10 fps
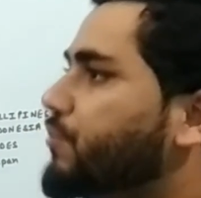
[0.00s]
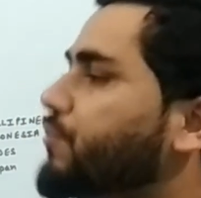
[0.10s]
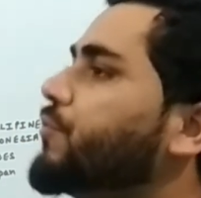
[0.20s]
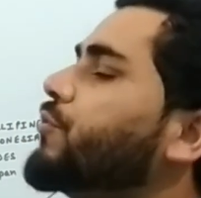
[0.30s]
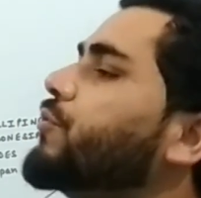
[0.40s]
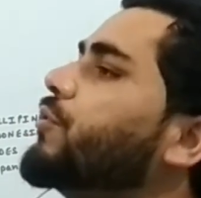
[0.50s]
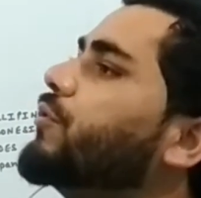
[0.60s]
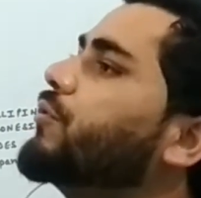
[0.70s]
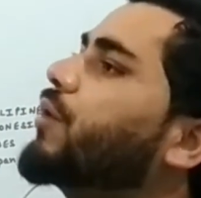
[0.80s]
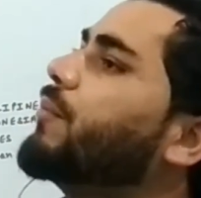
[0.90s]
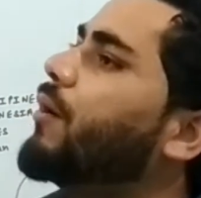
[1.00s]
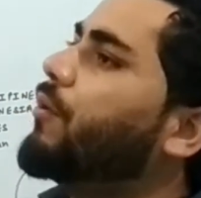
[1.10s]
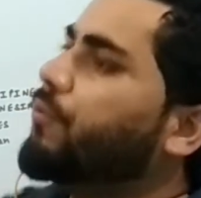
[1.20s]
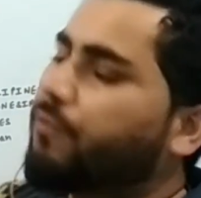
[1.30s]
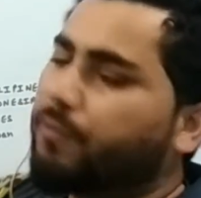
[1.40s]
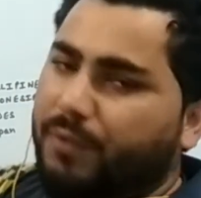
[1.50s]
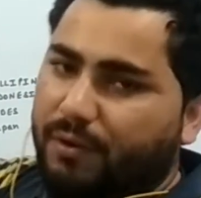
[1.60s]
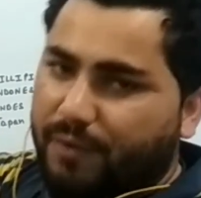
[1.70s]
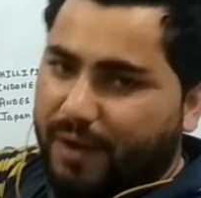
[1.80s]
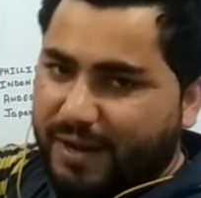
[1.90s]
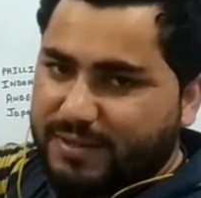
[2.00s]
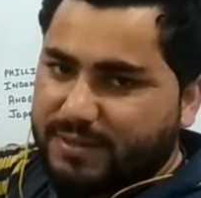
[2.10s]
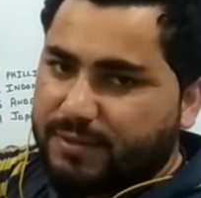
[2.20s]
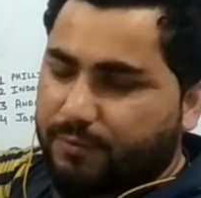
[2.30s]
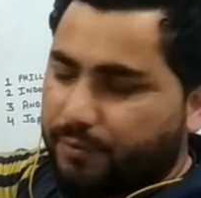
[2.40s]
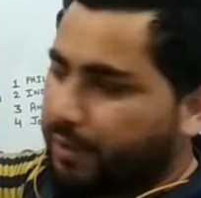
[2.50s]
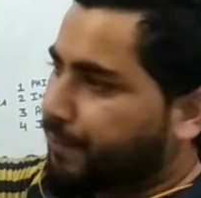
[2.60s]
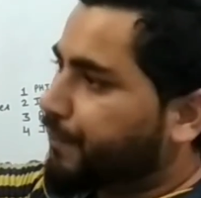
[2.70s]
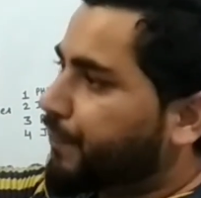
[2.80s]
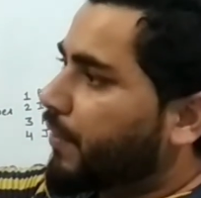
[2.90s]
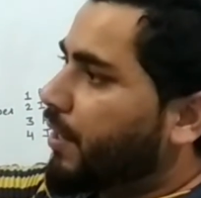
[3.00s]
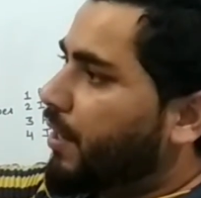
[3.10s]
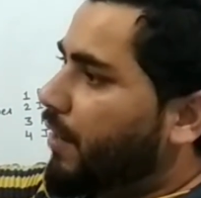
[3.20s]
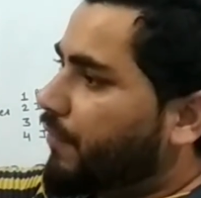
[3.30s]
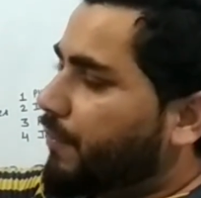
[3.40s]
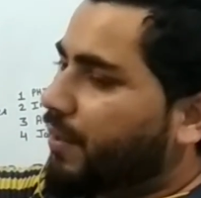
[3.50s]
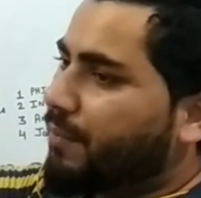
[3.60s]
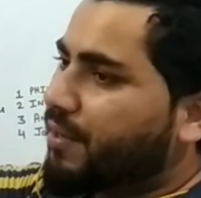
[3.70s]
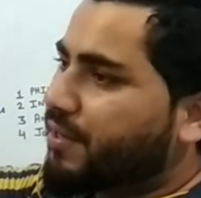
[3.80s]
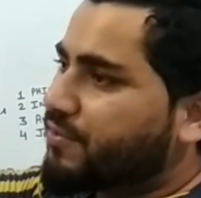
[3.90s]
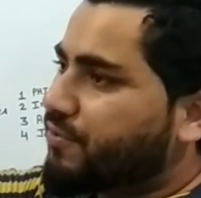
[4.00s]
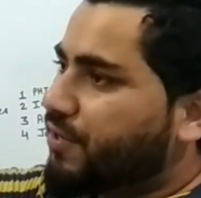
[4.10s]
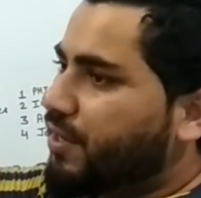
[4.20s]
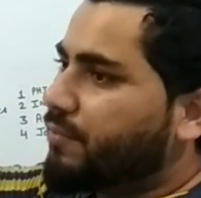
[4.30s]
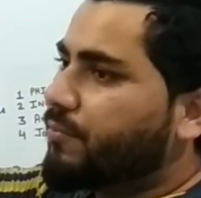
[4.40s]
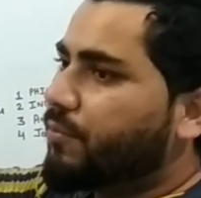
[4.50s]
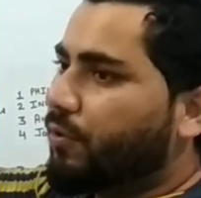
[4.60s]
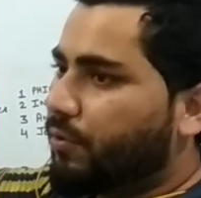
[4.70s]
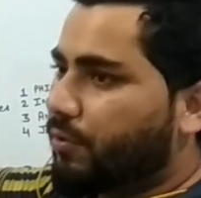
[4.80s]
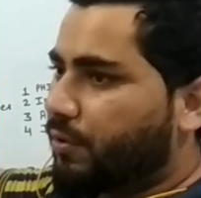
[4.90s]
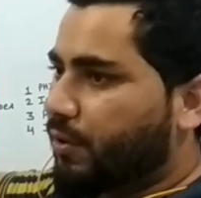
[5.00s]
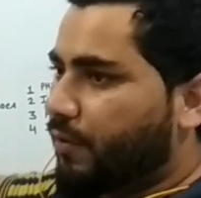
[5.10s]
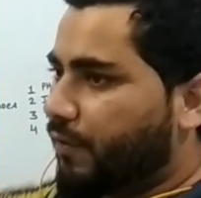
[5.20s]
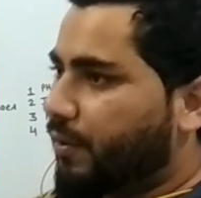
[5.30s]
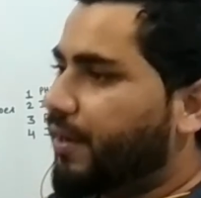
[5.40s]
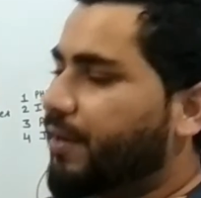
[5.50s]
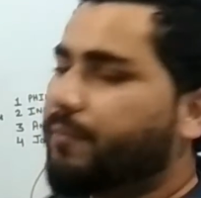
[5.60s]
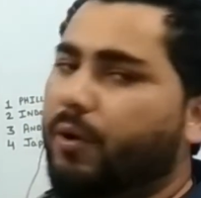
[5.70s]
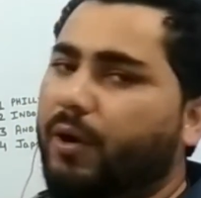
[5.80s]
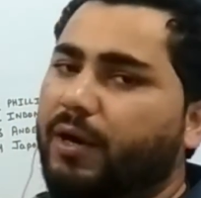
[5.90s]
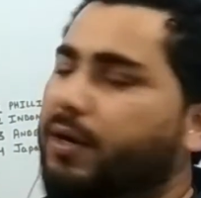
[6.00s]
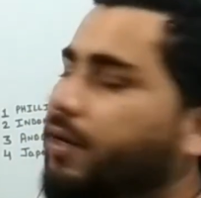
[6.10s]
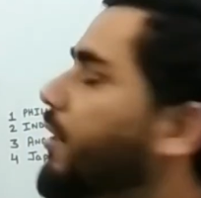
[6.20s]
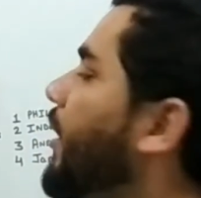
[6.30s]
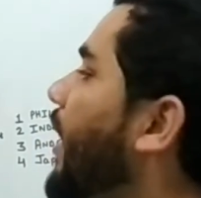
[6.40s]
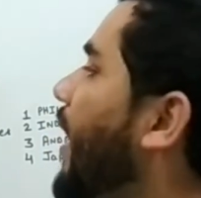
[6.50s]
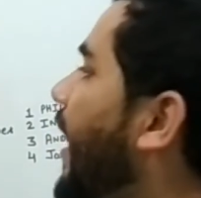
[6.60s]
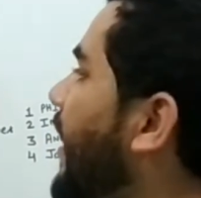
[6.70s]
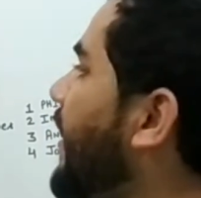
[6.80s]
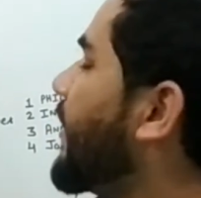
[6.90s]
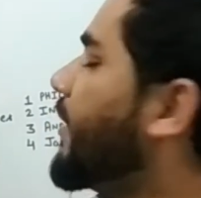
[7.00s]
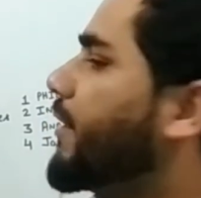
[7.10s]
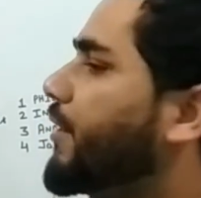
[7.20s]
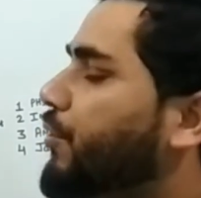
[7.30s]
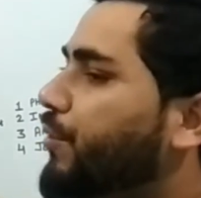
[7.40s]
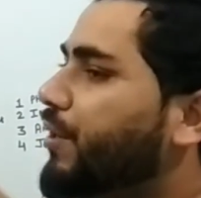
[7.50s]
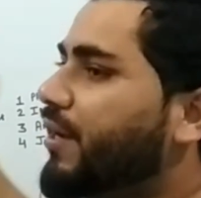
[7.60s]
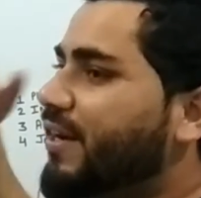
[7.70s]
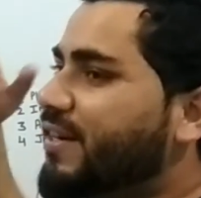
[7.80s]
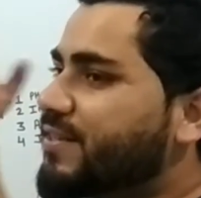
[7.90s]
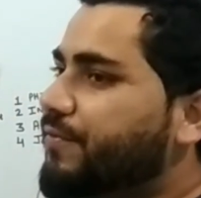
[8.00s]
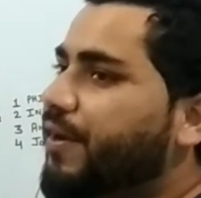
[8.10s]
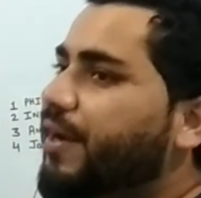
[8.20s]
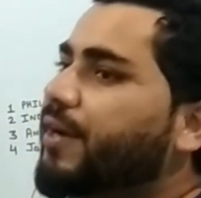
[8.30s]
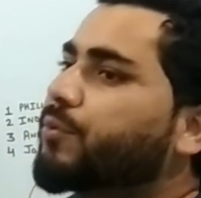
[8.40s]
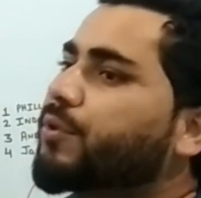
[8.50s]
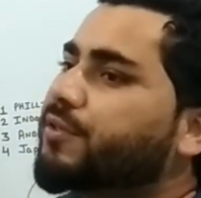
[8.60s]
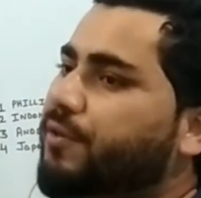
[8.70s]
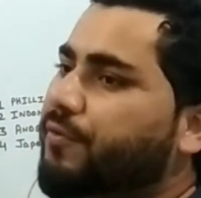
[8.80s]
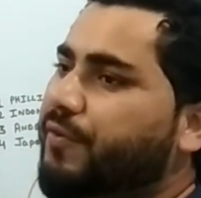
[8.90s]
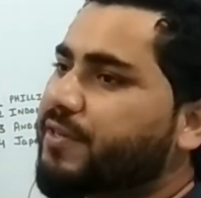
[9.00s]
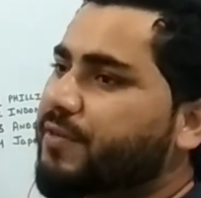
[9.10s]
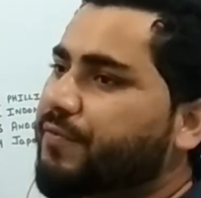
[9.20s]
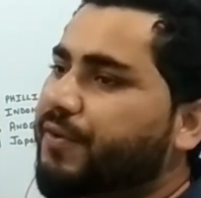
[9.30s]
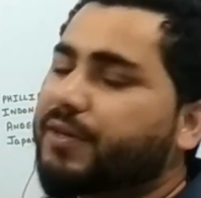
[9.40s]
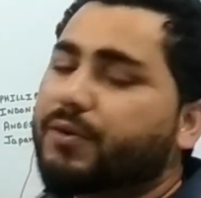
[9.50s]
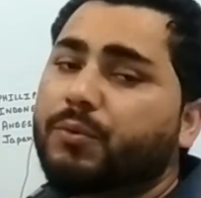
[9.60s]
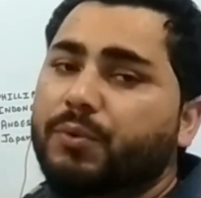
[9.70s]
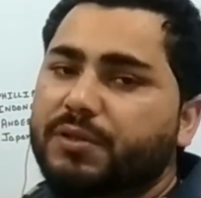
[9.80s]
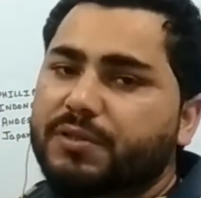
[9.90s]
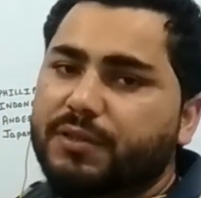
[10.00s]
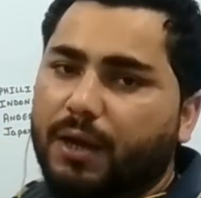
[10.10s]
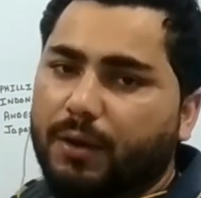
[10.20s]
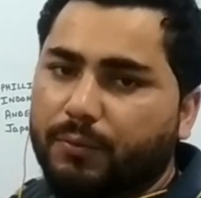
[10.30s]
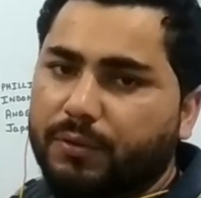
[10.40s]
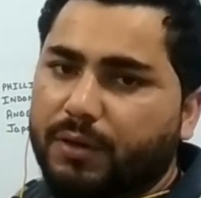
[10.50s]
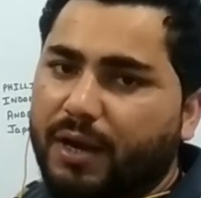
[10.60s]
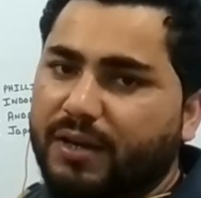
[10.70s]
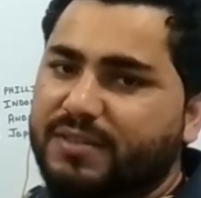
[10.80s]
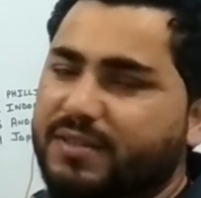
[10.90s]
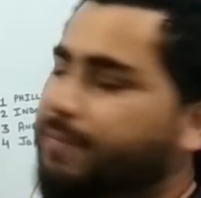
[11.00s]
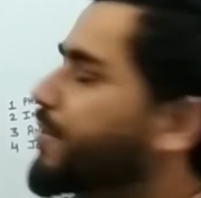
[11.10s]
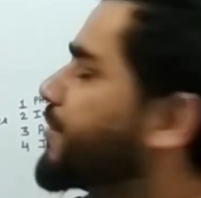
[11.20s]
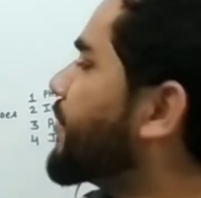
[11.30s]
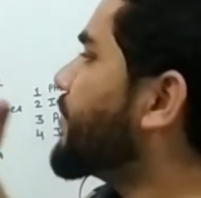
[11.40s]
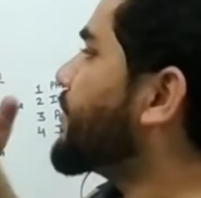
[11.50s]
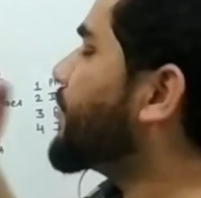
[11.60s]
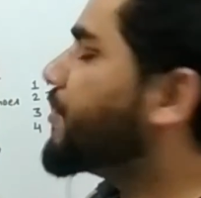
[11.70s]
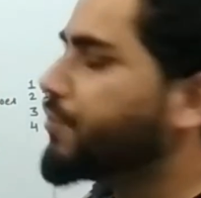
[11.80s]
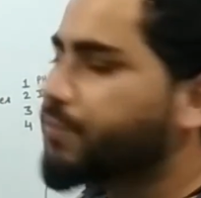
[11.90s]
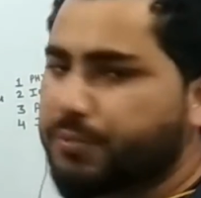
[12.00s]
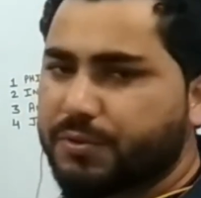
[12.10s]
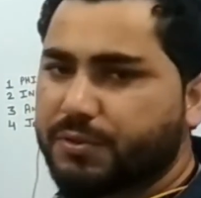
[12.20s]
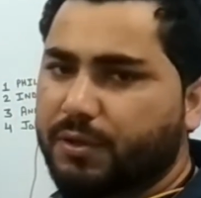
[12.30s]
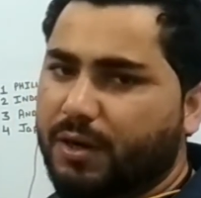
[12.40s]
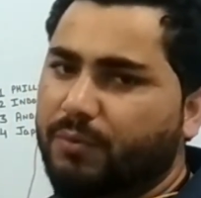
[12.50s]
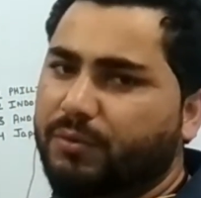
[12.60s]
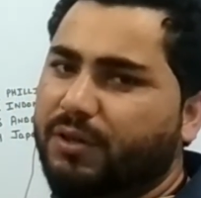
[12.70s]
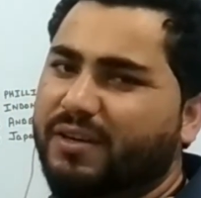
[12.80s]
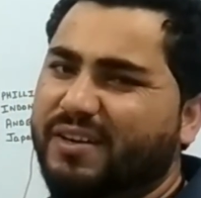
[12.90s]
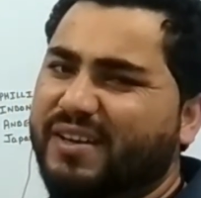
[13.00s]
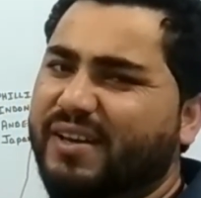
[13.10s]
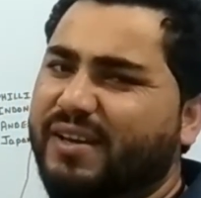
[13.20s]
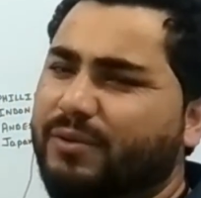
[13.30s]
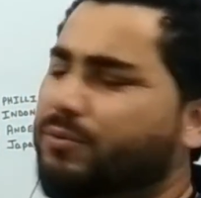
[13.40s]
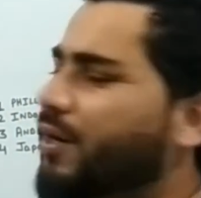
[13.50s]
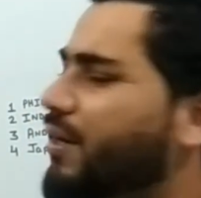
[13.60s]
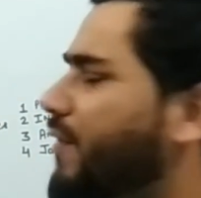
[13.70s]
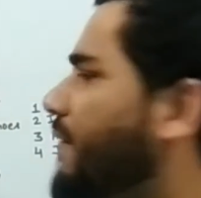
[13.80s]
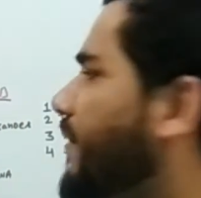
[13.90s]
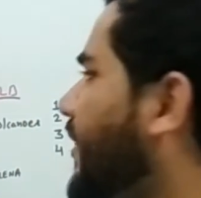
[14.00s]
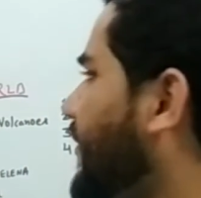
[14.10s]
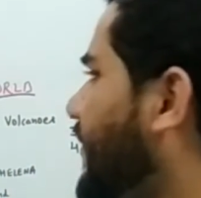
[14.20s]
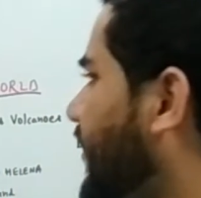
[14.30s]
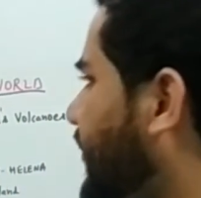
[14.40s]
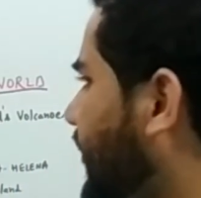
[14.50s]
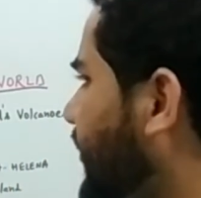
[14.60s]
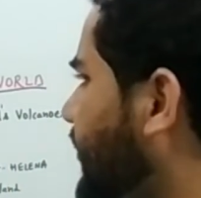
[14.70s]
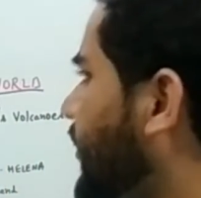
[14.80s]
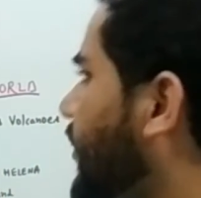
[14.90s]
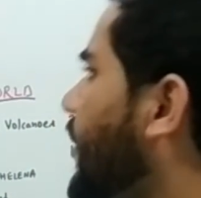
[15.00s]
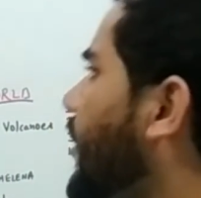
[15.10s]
to come out from the cracks, okay, after becoming steam or after getting boiled, and during its way to the surface, if it cools down and its temperature is reduced around 30 degree to 35 degrees Celsius,